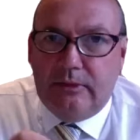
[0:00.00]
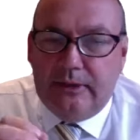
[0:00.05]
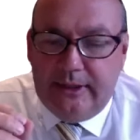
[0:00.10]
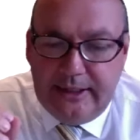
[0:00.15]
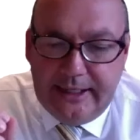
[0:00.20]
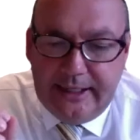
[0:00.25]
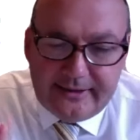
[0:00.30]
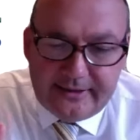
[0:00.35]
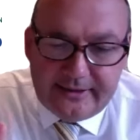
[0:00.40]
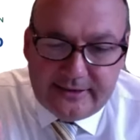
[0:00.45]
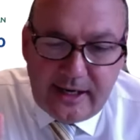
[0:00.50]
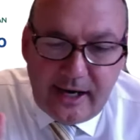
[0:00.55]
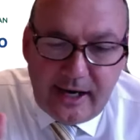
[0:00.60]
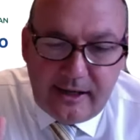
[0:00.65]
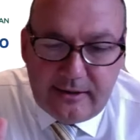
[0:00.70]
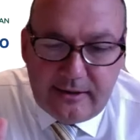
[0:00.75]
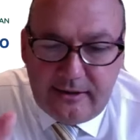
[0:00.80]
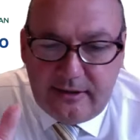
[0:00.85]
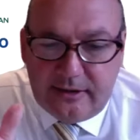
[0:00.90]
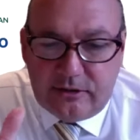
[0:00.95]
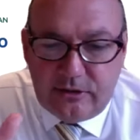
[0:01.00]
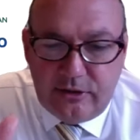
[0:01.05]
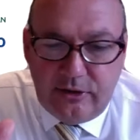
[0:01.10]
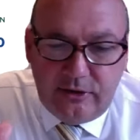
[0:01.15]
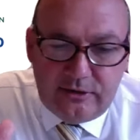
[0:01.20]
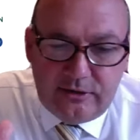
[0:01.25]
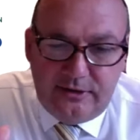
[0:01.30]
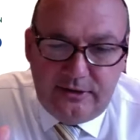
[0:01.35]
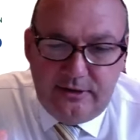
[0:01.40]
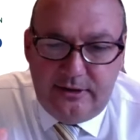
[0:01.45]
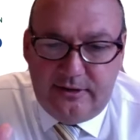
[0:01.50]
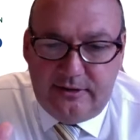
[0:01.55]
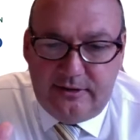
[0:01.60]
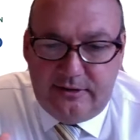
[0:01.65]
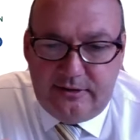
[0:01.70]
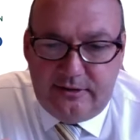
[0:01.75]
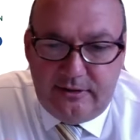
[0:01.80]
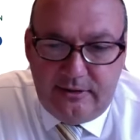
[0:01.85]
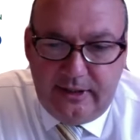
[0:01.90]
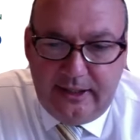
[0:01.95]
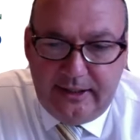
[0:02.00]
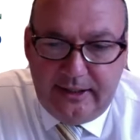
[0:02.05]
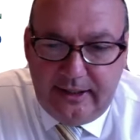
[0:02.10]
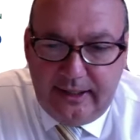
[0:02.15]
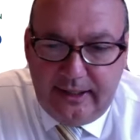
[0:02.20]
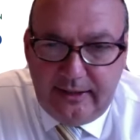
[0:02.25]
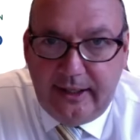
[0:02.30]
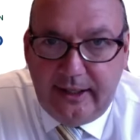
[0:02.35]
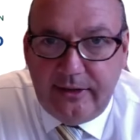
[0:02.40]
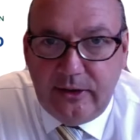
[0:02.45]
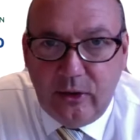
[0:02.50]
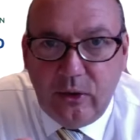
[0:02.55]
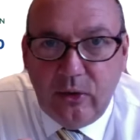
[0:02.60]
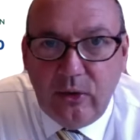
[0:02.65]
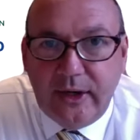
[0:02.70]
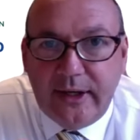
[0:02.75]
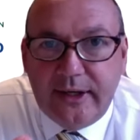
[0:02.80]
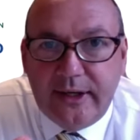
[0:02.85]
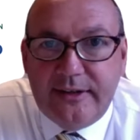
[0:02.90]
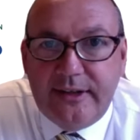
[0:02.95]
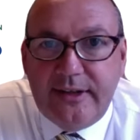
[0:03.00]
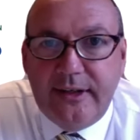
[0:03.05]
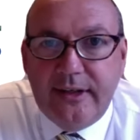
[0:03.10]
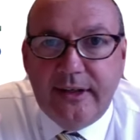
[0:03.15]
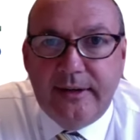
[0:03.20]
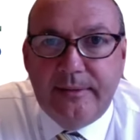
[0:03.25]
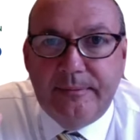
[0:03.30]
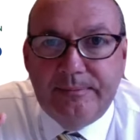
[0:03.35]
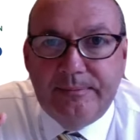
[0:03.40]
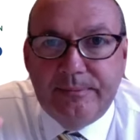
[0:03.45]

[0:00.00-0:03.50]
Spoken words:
let's start at the crux of this. And the whole idea